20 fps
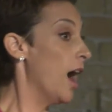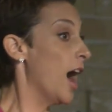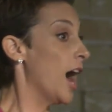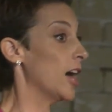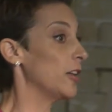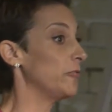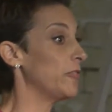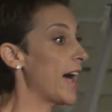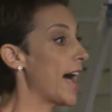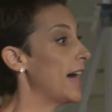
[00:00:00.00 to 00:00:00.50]

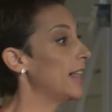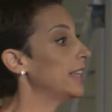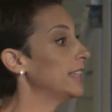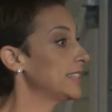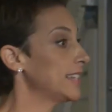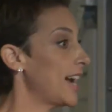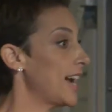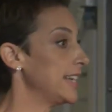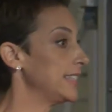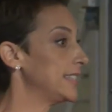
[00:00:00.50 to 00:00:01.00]
On
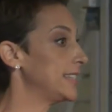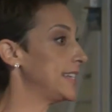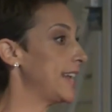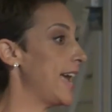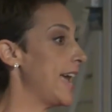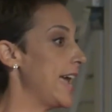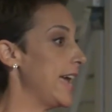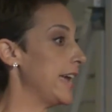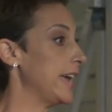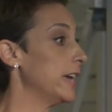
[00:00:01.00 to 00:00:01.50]
Valentine's
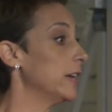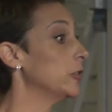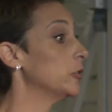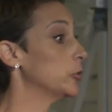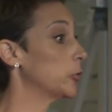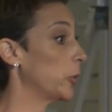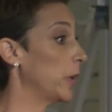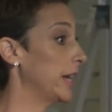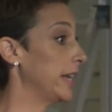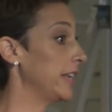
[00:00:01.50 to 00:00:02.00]
Day
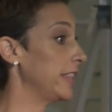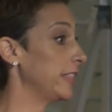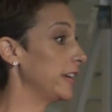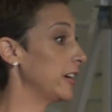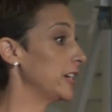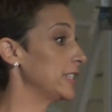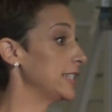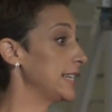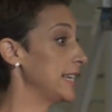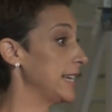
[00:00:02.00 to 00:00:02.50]

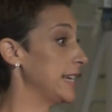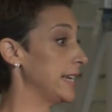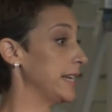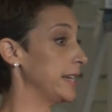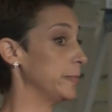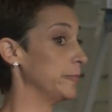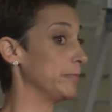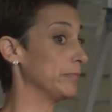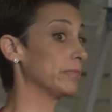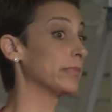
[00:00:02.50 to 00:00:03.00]

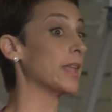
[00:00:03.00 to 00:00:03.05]
2013,